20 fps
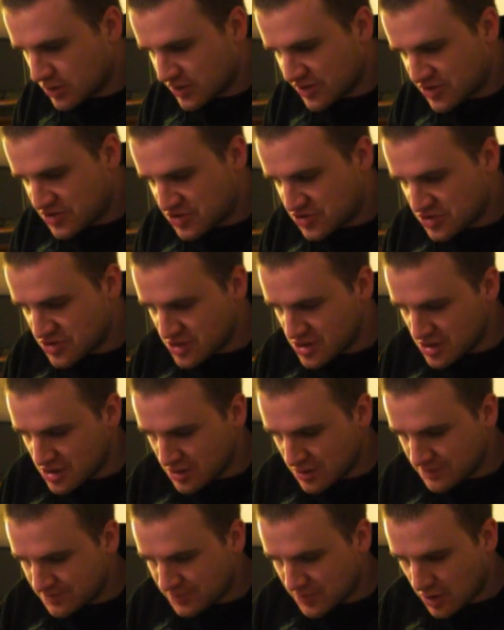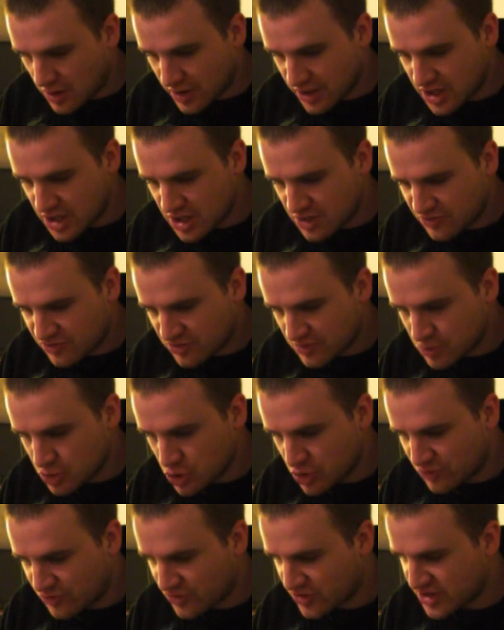Let's see. Again from
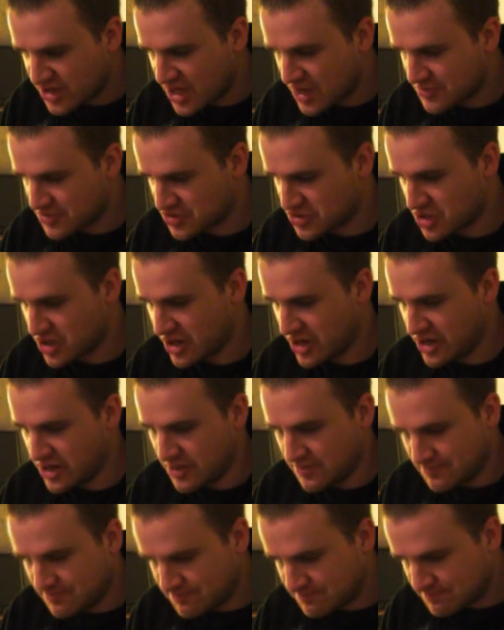Good for Games Guy.